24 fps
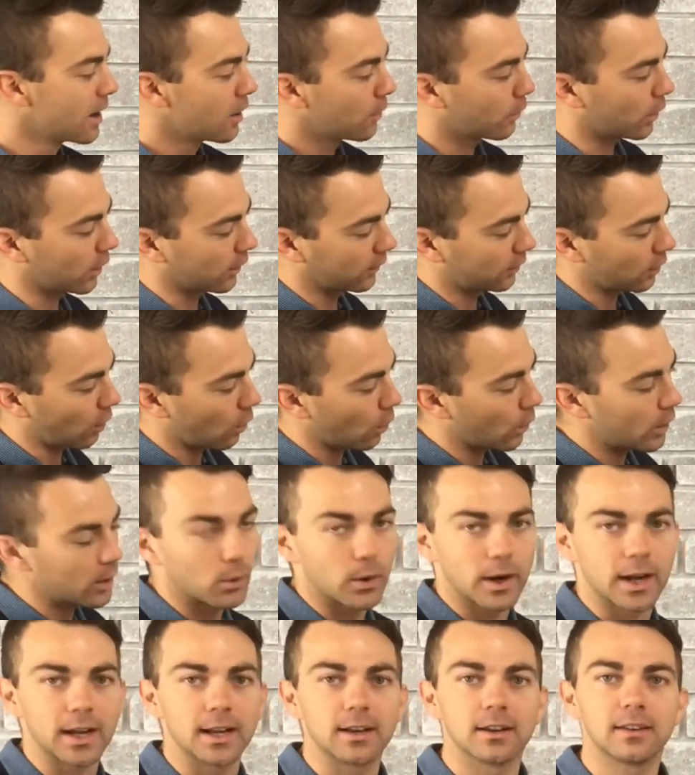Whereas
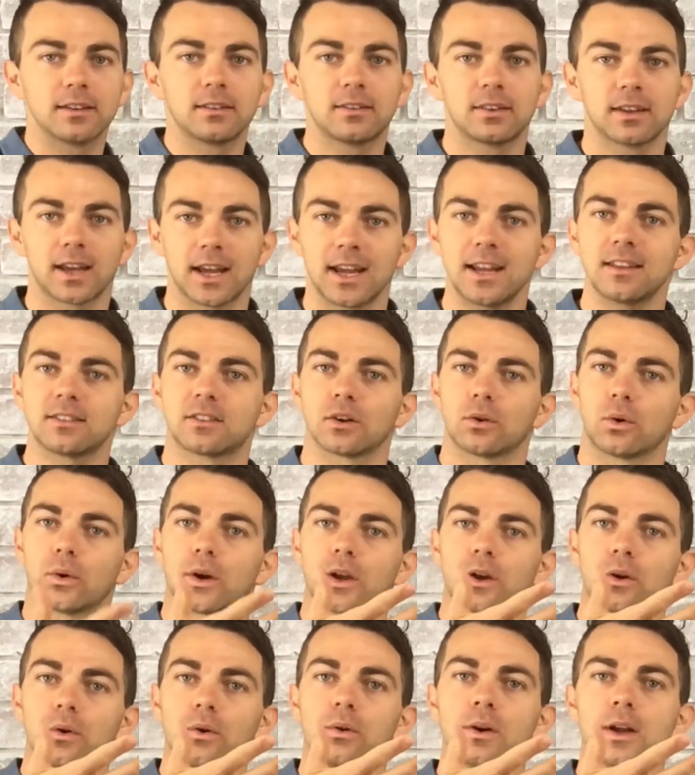oil heaters heat the
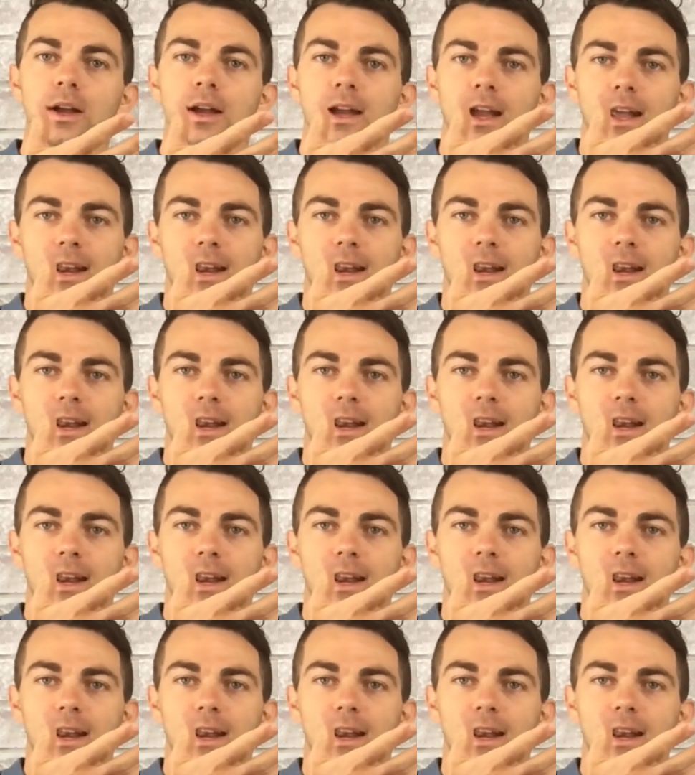oil,